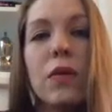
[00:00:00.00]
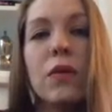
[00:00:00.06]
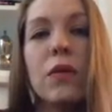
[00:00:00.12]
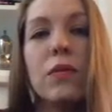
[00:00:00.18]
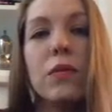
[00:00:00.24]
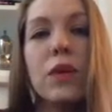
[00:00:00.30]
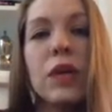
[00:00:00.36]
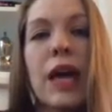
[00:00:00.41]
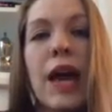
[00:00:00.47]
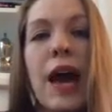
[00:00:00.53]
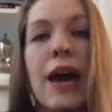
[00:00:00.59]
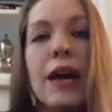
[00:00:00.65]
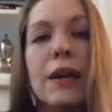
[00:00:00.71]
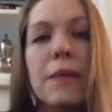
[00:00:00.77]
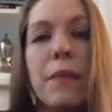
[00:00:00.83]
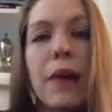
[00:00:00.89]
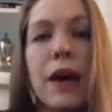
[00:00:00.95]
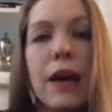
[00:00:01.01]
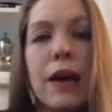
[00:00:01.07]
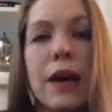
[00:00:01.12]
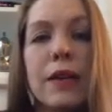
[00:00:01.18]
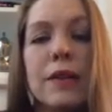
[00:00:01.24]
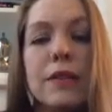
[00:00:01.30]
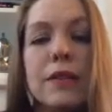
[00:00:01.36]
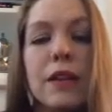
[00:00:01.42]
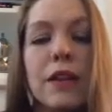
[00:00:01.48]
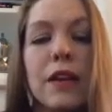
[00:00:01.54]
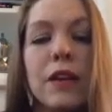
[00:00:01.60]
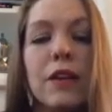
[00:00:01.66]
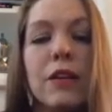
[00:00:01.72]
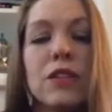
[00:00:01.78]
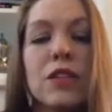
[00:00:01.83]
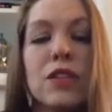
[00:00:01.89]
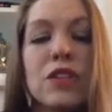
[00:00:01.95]
really had in mind and
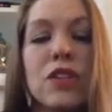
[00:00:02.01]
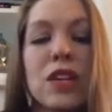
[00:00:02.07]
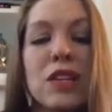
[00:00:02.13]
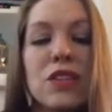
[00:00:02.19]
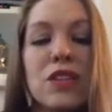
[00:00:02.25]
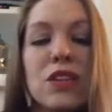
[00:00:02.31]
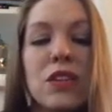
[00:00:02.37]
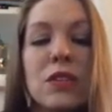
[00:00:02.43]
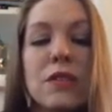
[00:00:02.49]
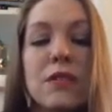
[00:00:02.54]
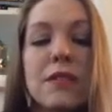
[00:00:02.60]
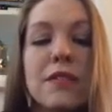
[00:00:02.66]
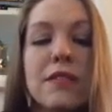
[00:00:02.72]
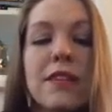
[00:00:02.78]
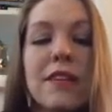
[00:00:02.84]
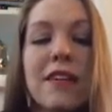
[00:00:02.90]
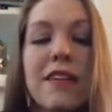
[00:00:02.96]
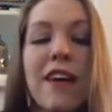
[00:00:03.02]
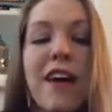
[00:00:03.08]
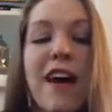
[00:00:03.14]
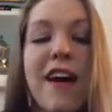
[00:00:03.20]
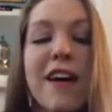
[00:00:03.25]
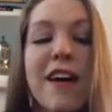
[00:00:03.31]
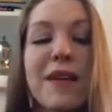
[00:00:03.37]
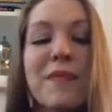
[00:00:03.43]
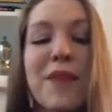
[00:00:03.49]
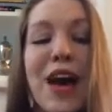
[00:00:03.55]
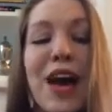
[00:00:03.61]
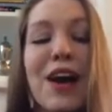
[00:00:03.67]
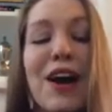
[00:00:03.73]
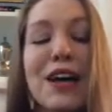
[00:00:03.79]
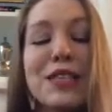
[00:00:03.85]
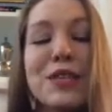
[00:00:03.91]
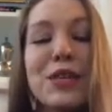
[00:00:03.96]
your suggestions. I
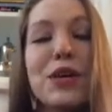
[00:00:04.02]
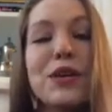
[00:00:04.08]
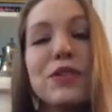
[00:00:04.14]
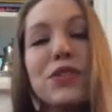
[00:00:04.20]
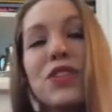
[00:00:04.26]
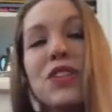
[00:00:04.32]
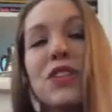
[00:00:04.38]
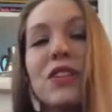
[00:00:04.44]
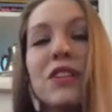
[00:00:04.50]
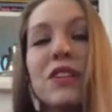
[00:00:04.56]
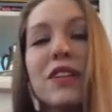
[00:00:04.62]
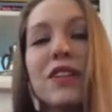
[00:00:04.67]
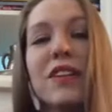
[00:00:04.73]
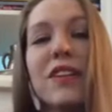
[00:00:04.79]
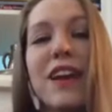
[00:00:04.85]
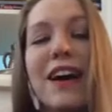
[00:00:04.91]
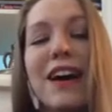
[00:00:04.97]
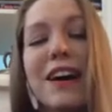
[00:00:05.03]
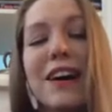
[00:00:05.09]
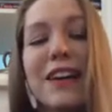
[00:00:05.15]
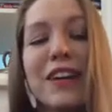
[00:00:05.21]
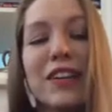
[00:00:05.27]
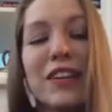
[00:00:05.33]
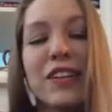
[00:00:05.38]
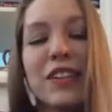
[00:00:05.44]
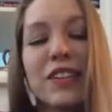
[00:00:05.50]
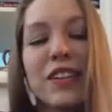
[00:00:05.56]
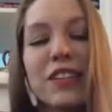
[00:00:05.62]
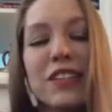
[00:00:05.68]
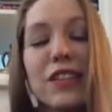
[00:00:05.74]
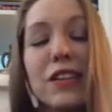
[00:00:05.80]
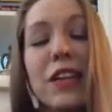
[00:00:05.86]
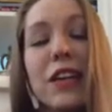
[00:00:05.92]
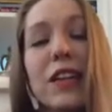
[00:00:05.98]
also did a little
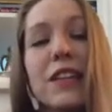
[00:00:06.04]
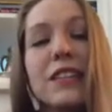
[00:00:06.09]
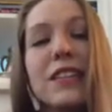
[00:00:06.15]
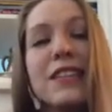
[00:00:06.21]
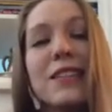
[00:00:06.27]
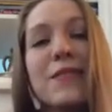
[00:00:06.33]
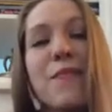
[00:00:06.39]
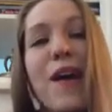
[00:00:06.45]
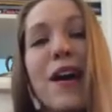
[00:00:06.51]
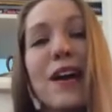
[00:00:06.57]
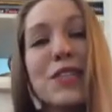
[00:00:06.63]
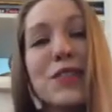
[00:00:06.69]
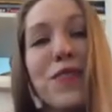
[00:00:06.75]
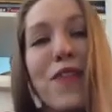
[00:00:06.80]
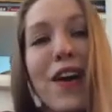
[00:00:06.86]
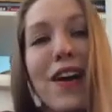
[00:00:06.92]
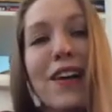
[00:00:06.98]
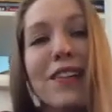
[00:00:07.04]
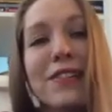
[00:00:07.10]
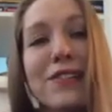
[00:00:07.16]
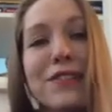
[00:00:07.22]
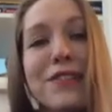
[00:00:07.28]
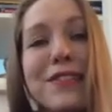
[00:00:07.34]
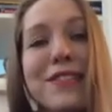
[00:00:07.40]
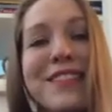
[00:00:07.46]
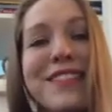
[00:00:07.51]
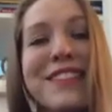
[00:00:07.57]
looking into some X-Files,